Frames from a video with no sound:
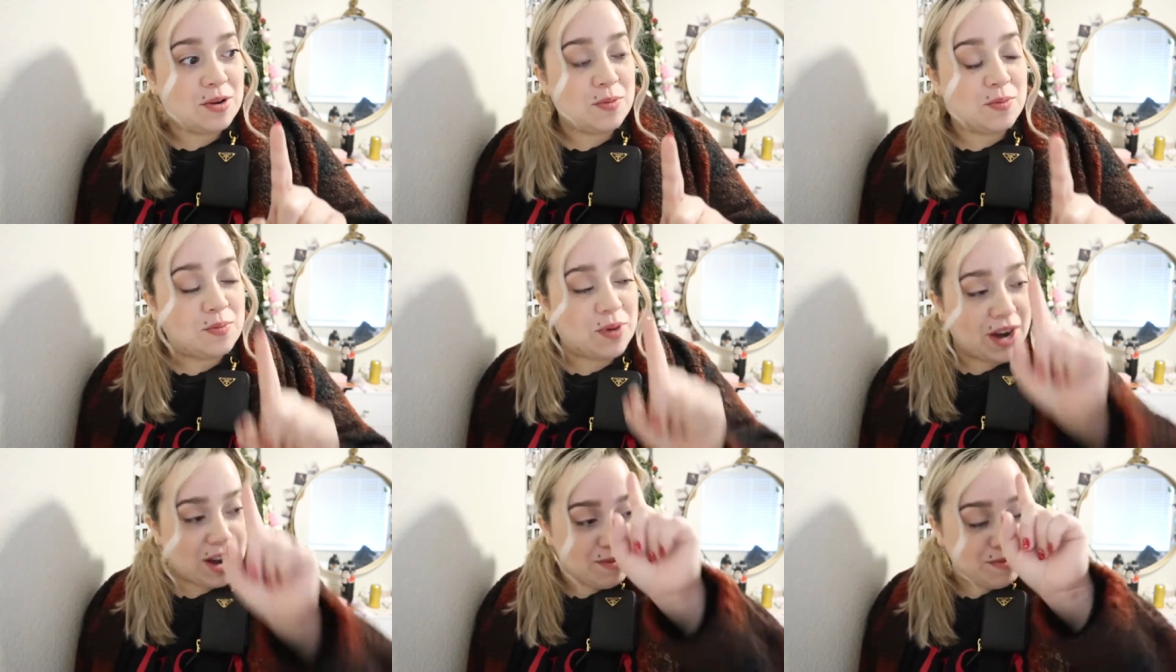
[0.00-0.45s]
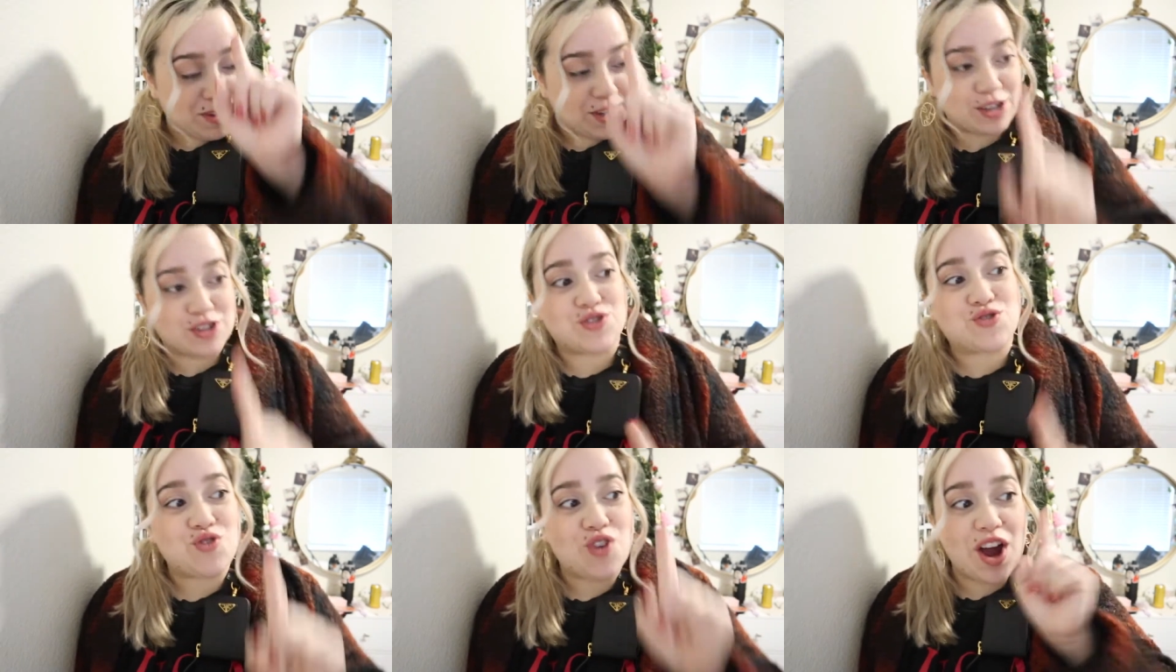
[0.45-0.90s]
But I'm like
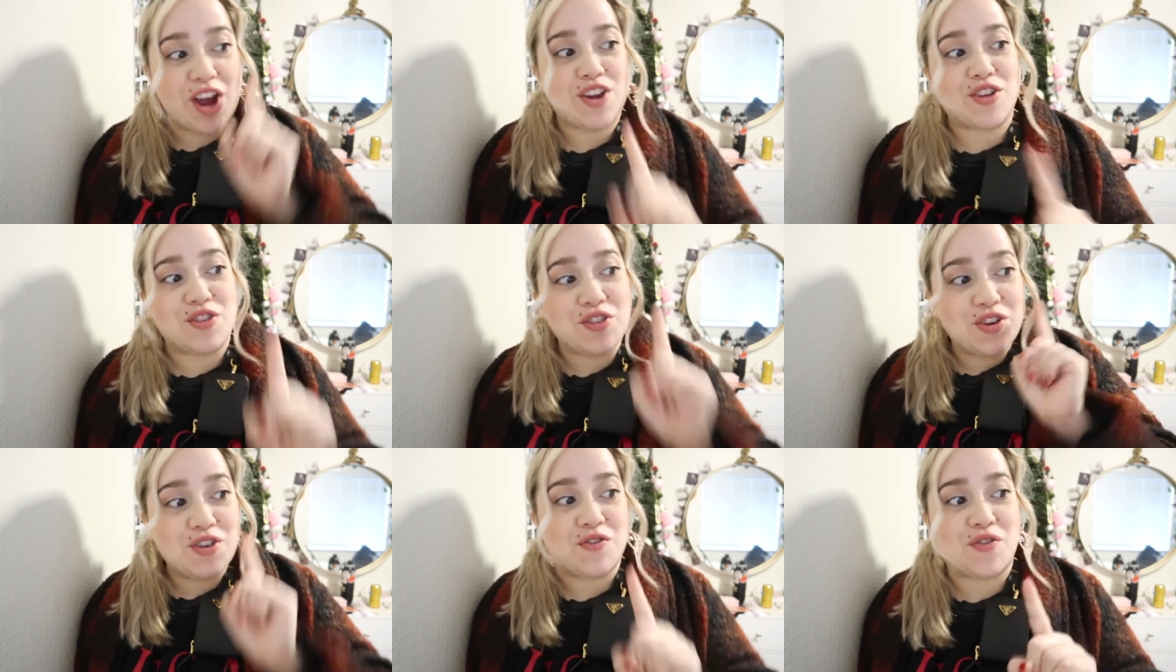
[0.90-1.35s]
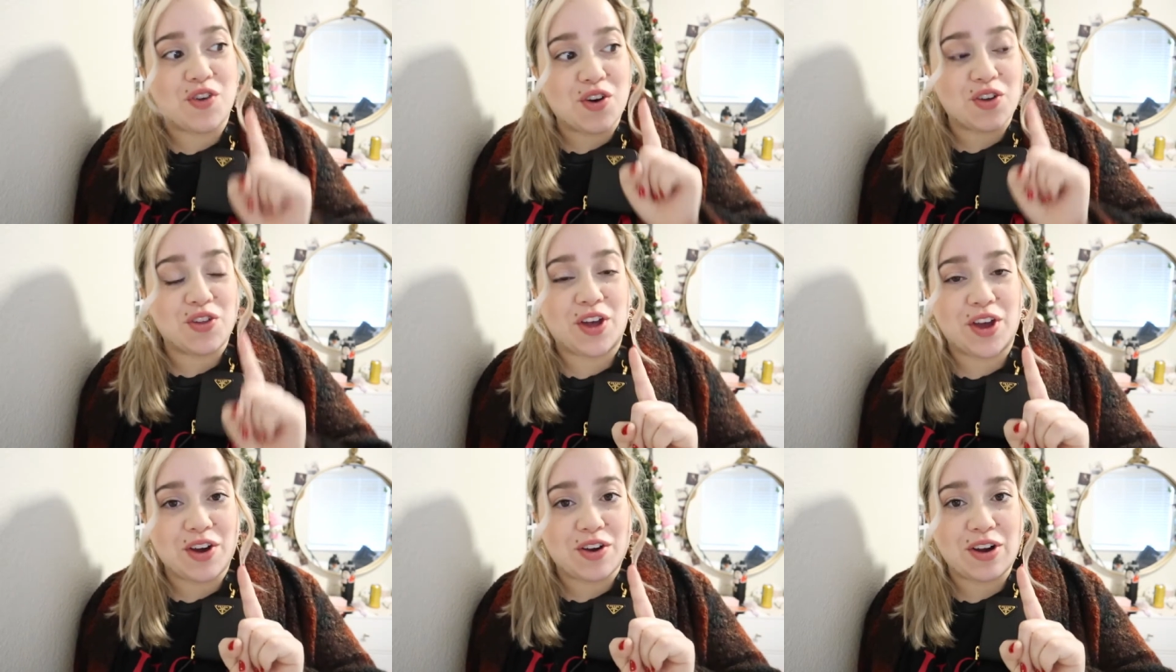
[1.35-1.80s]
trying to look for her
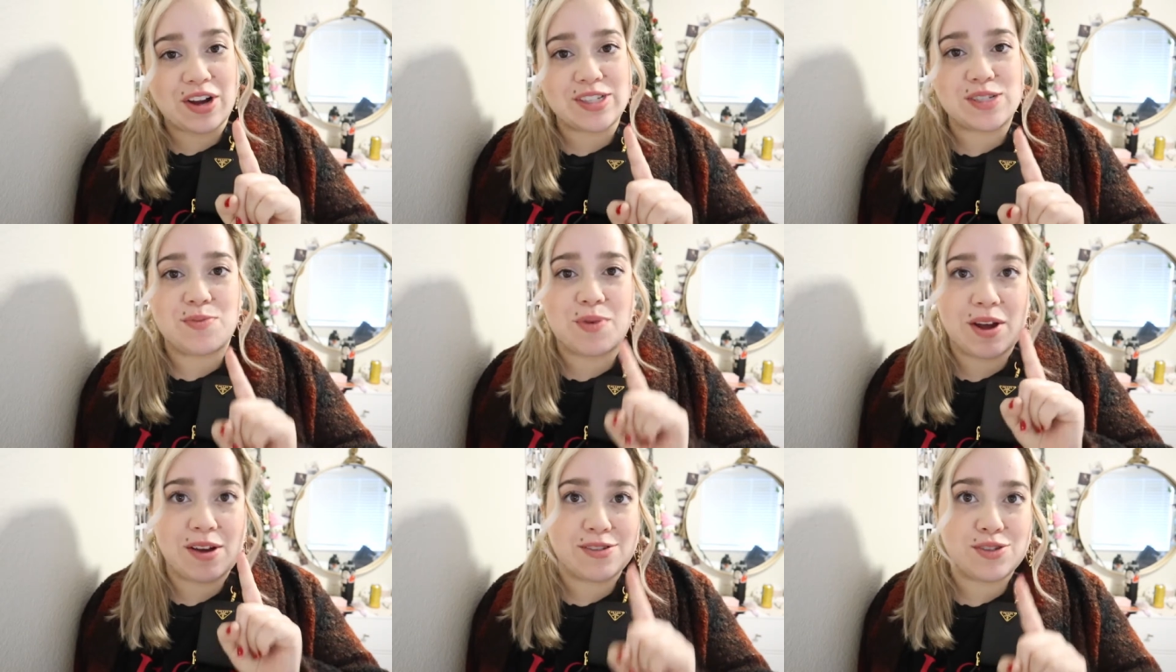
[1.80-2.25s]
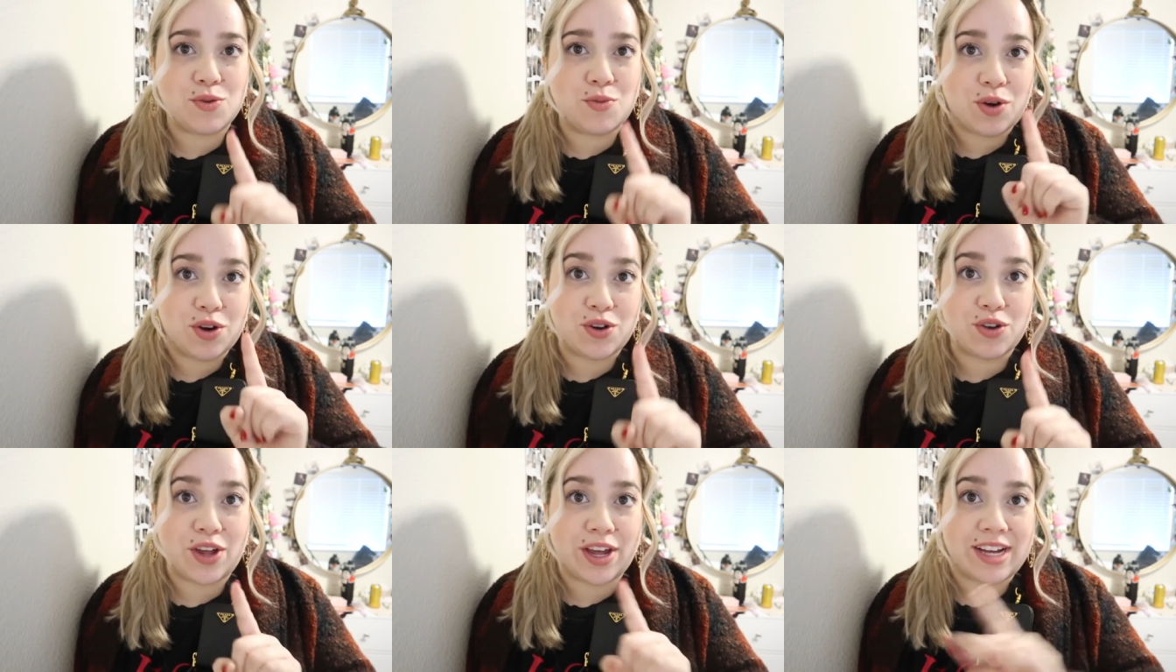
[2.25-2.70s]
like crazy. But I also
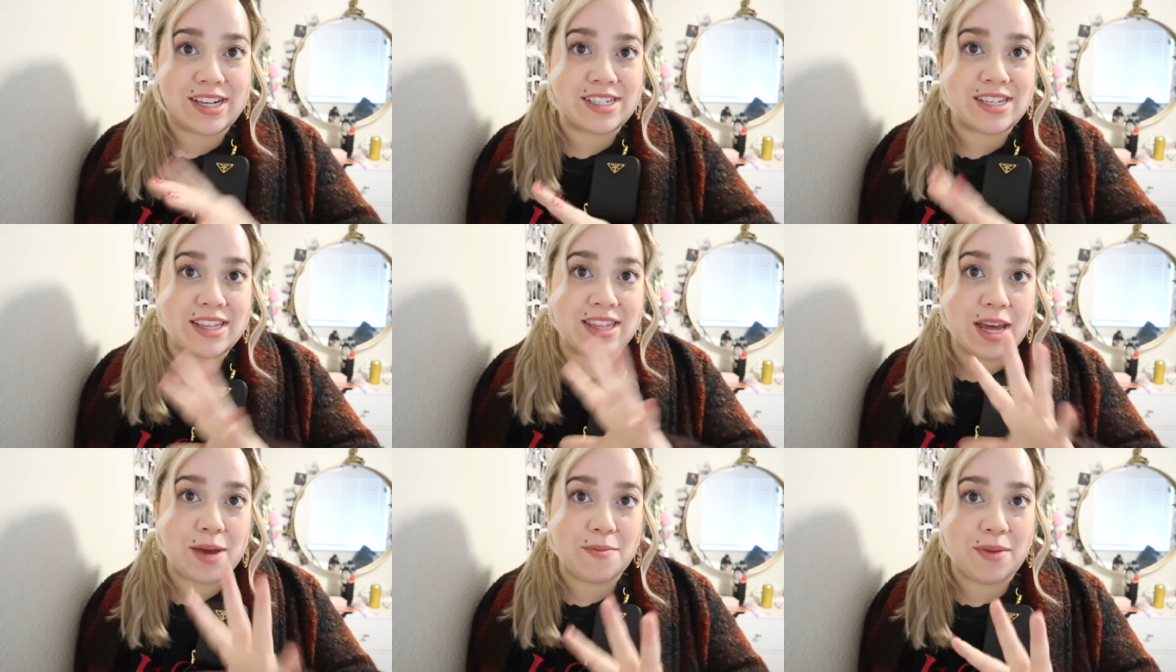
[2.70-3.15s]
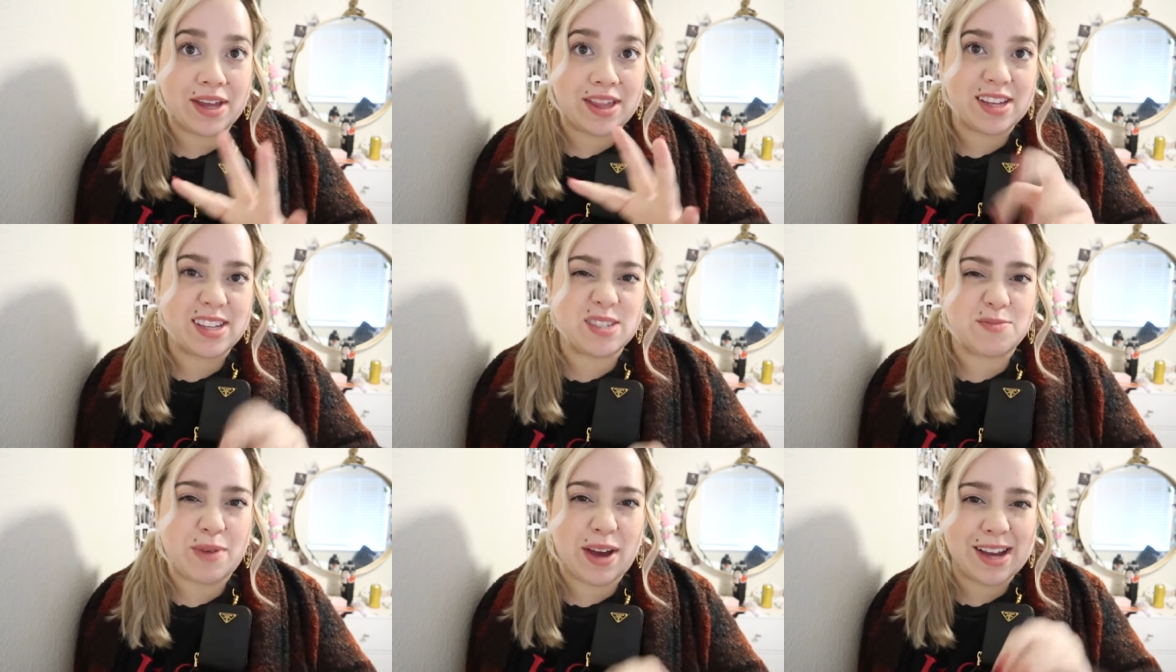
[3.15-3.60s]
wonder like did they make
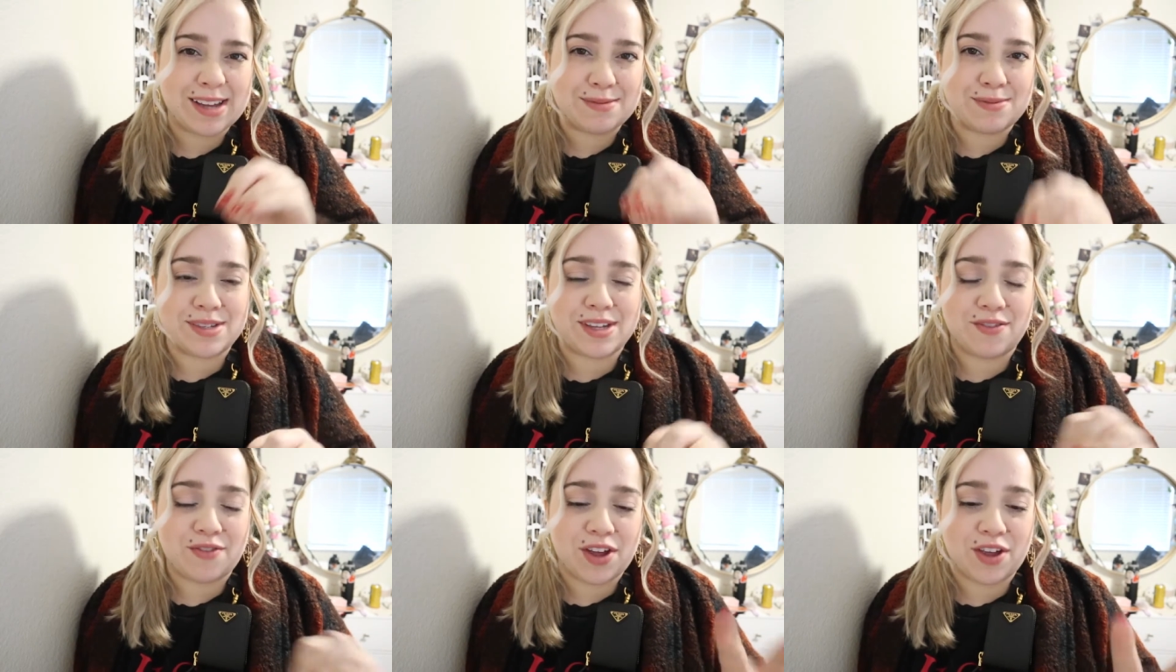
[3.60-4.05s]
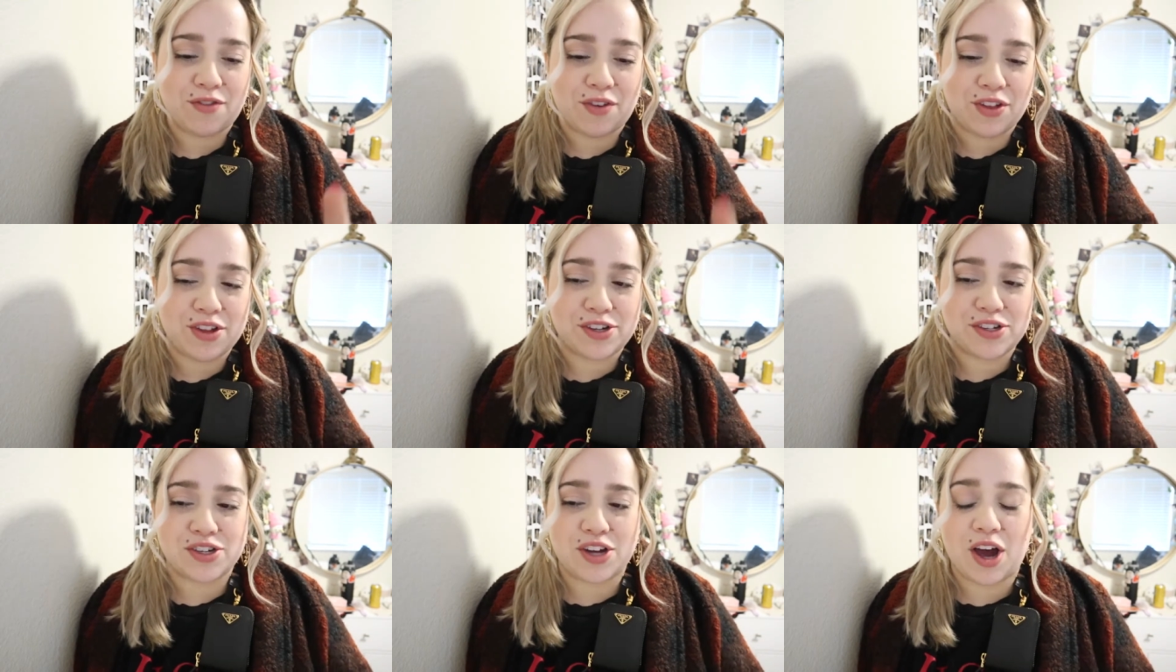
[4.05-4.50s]
this bag specifically for
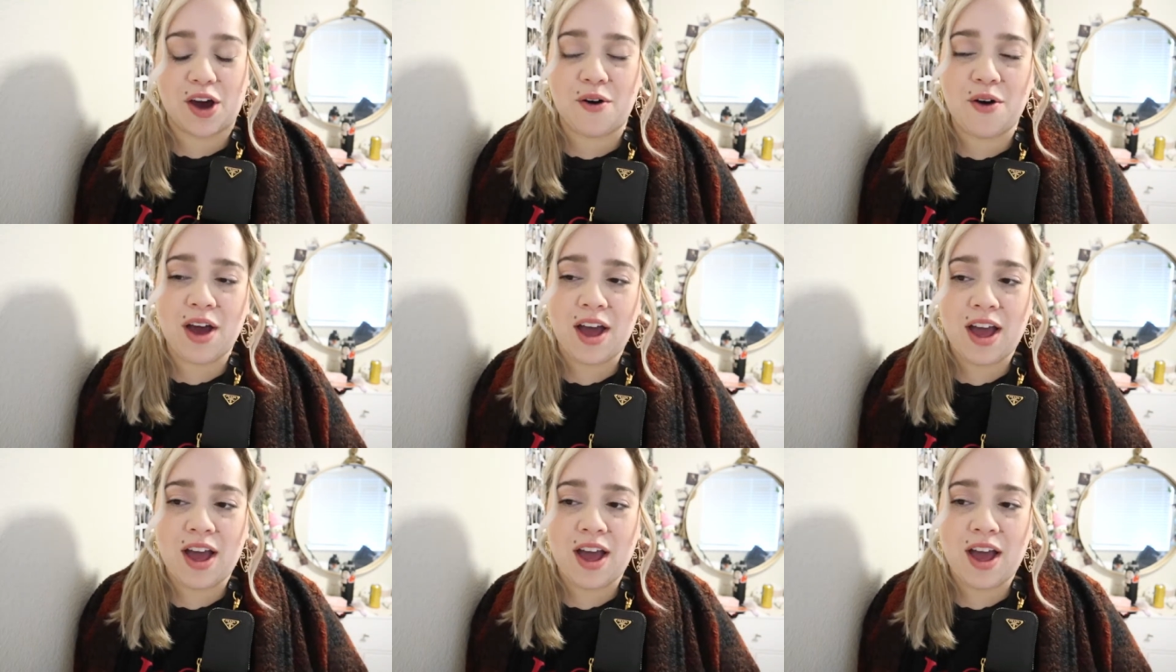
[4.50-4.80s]
the show?